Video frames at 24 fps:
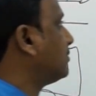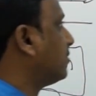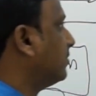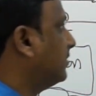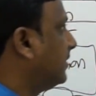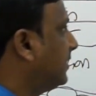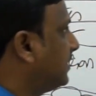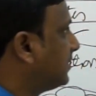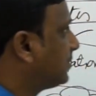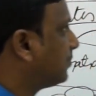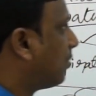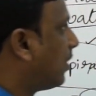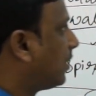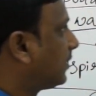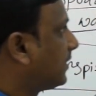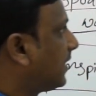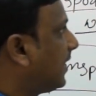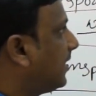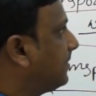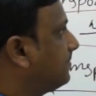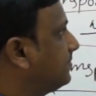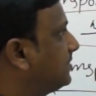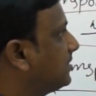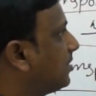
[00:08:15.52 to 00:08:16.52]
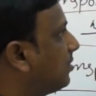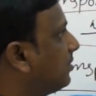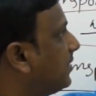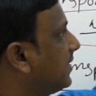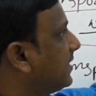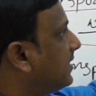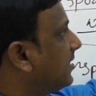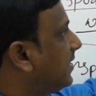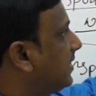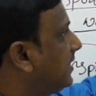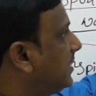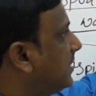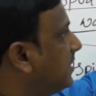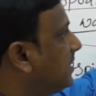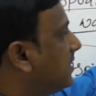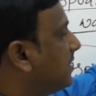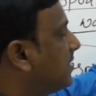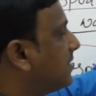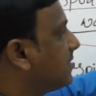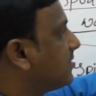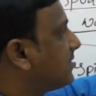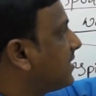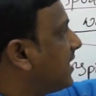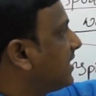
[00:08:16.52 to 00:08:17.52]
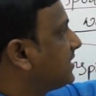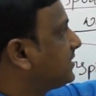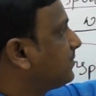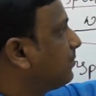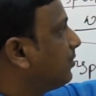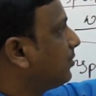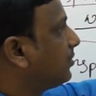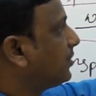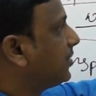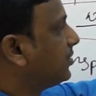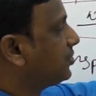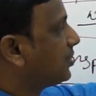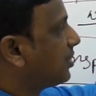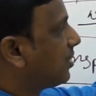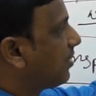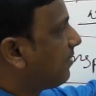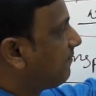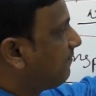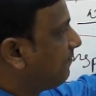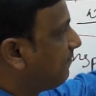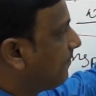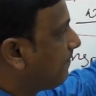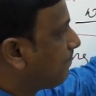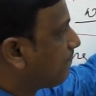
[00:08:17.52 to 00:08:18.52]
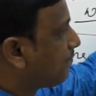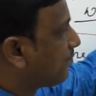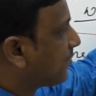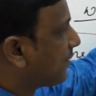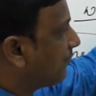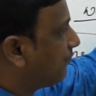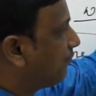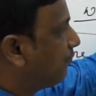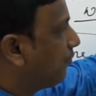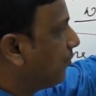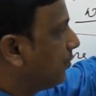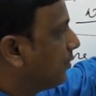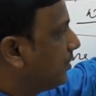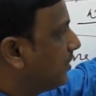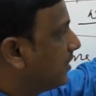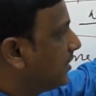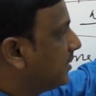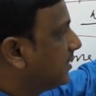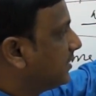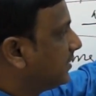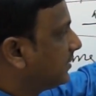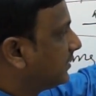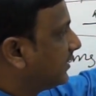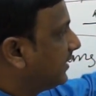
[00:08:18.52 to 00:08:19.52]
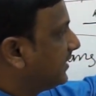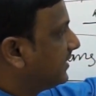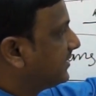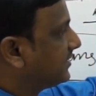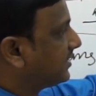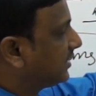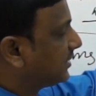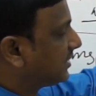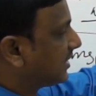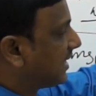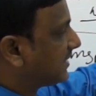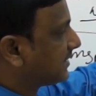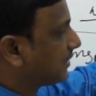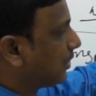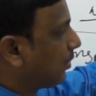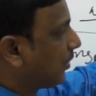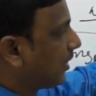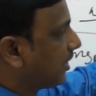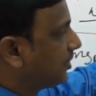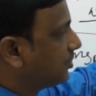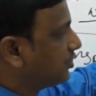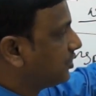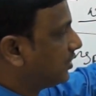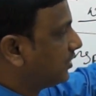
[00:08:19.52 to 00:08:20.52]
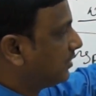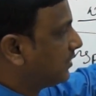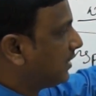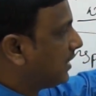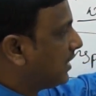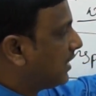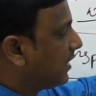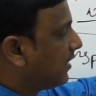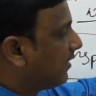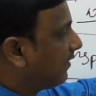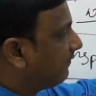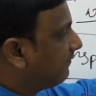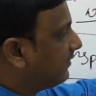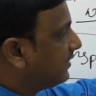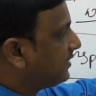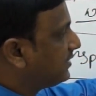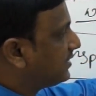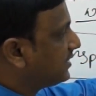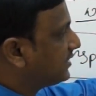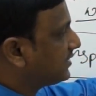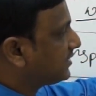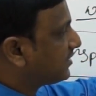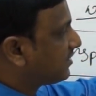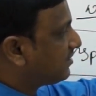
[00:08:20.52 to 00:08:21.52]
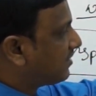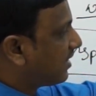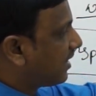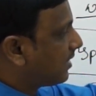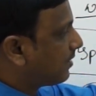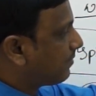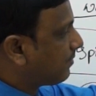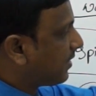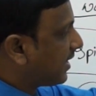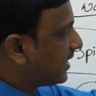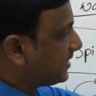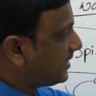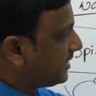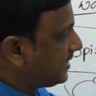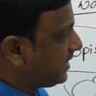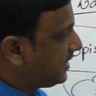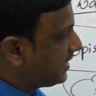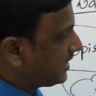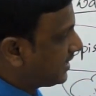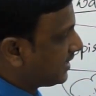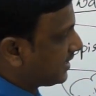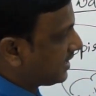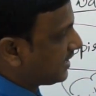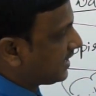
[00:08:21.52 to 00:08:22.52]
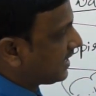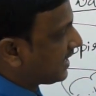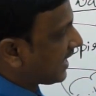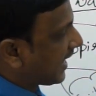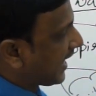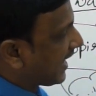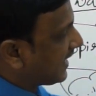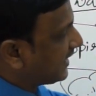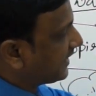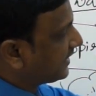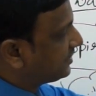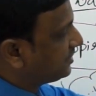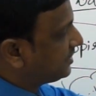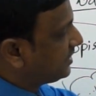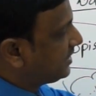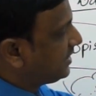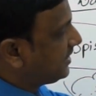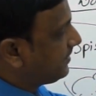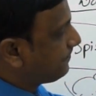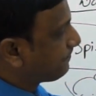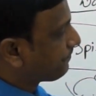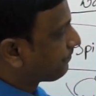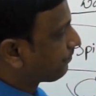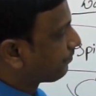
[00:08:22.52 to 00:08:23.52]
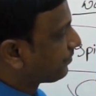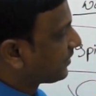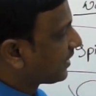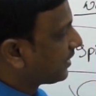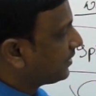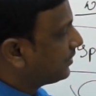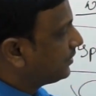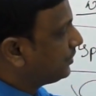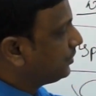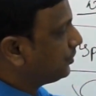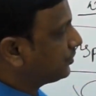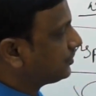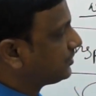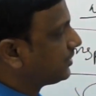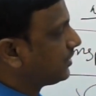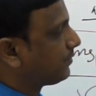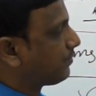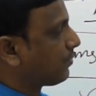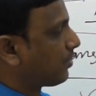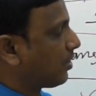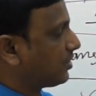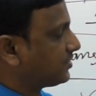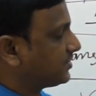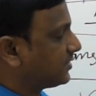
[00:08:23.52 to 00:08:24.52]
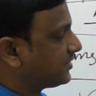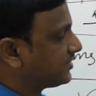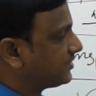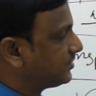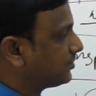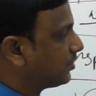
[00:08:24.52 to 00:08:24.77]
So that is what observed in the transportation of food, that is the translocation, which is done by the energy usage process.